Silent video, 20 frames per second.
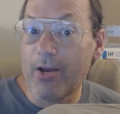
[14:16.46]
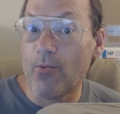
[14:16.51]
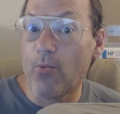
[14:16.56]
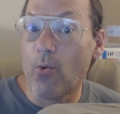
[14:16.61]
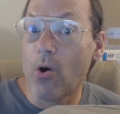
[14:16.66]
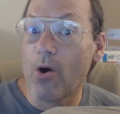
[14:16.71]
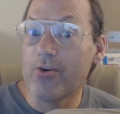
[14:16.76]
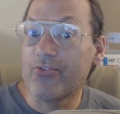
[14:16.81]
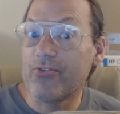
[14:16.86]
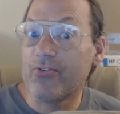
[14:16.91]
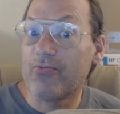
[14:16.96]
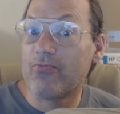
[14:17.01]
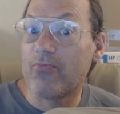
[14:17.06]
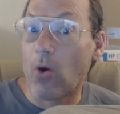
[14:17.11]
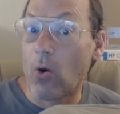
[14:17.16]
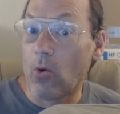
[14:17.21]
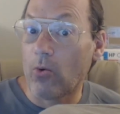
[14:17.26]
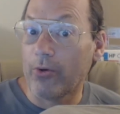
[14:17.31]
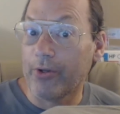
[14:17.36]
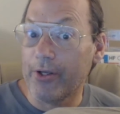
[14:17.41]
It was
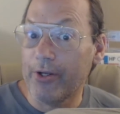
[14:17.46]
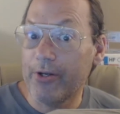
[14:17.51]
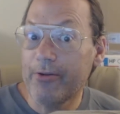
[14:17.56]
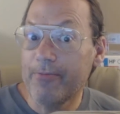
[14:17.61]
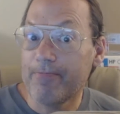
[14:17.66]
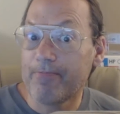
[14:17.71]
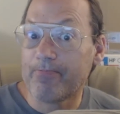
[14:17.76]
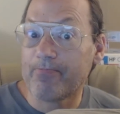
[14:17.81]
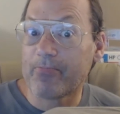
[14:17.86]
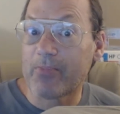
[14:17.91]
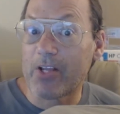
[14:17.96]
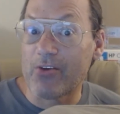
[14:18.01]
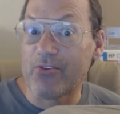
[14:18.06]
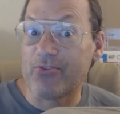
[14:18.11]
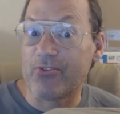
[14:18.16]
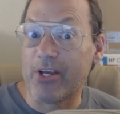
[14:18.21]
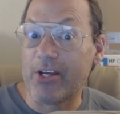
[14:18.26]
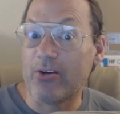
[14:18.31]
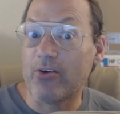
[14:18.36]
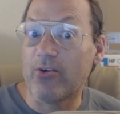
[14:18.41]
folded,
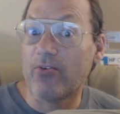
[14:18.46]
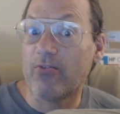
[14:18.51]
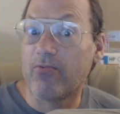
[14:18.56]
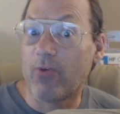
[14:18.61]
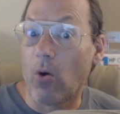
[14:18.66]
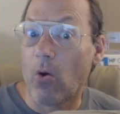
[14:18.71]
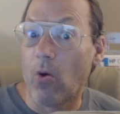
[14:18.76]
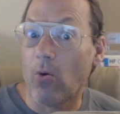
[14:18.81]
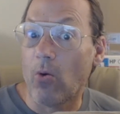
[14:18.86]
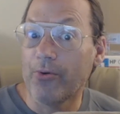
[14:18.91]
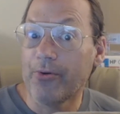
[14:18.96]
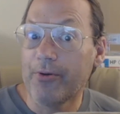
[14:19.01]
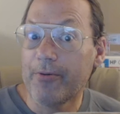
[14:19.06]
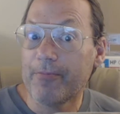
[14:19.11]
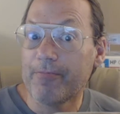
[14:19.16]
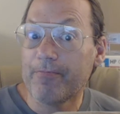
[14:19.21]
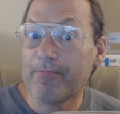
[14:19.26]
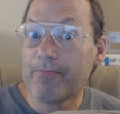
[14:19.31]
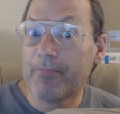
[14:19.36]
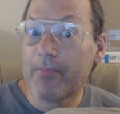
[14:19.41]
a single fold,
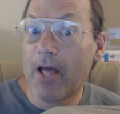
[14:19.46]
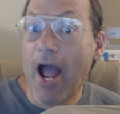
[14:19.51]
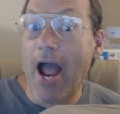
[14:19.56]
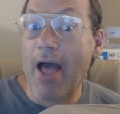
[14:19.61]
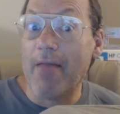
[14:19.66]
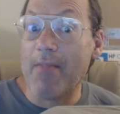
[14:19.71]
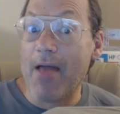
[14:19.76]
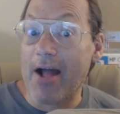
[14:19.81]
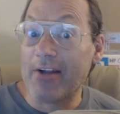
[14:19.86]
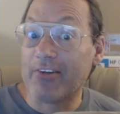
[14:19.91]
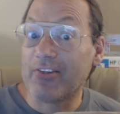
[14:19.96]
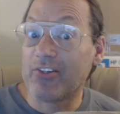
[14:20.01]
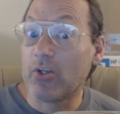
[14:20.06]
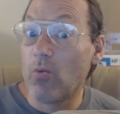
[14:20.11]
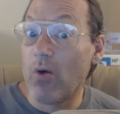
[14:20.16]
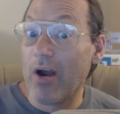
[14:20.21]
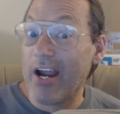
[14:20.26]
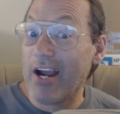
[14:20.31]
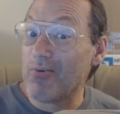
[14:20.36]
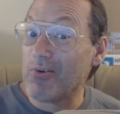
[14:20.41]
and that's
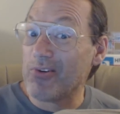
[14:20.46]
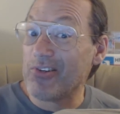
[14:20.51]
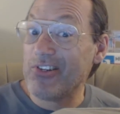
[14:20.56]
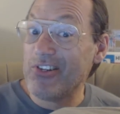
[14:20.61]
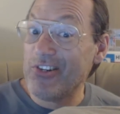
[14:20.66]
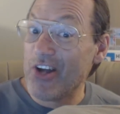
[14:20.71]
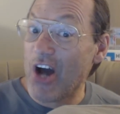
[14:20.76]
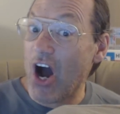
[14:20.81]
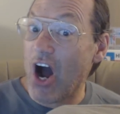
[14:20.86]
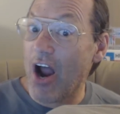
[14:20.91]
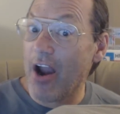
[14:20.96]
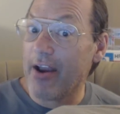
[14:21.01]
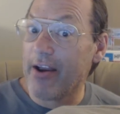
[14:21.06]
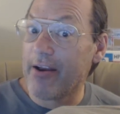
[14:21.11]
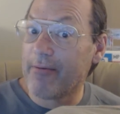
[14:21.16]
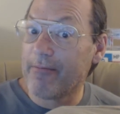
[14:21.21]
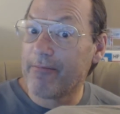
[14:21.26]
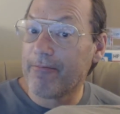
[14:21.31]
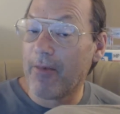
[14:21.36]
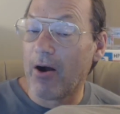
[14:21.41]
the way it was
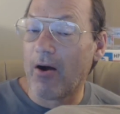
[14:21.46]
done.